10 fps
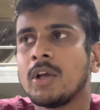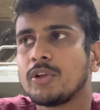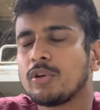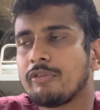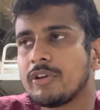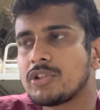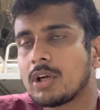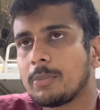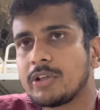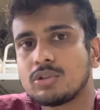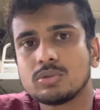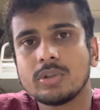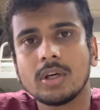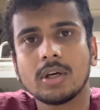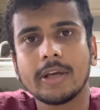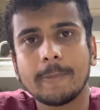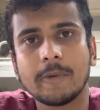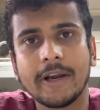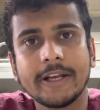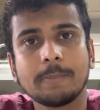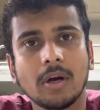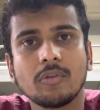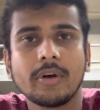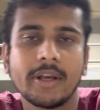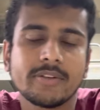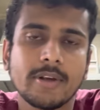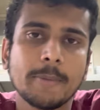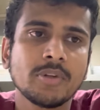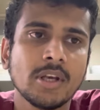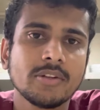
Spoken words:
So first coming to the EDIC Part 1 exams,